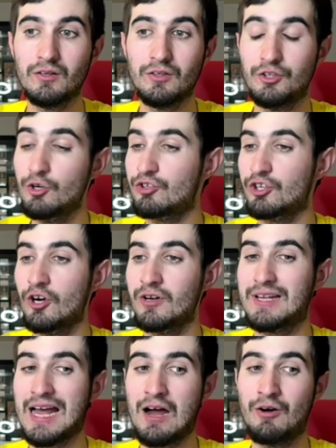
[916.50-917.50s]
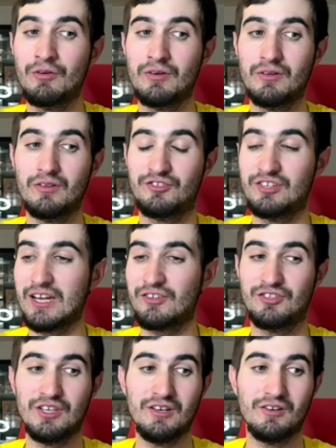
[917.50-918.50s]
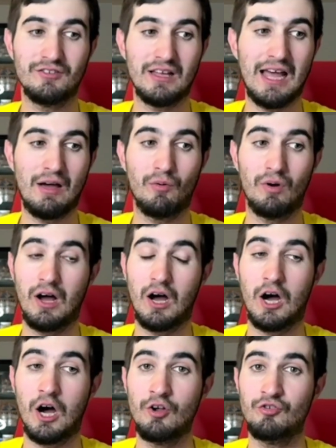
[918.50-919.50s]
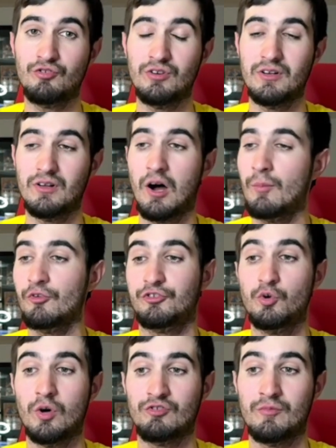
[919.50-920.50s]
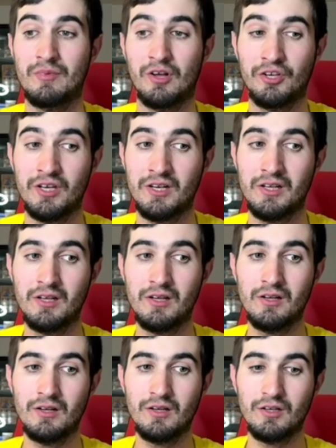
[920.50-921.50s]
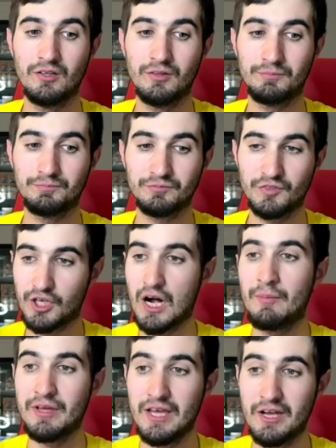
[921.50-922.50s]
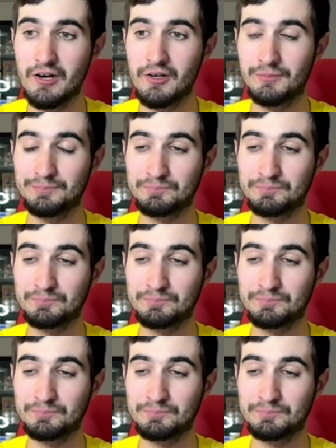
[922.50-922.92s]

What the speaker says: You turned down 6 years at 100, almost 200 million to come here?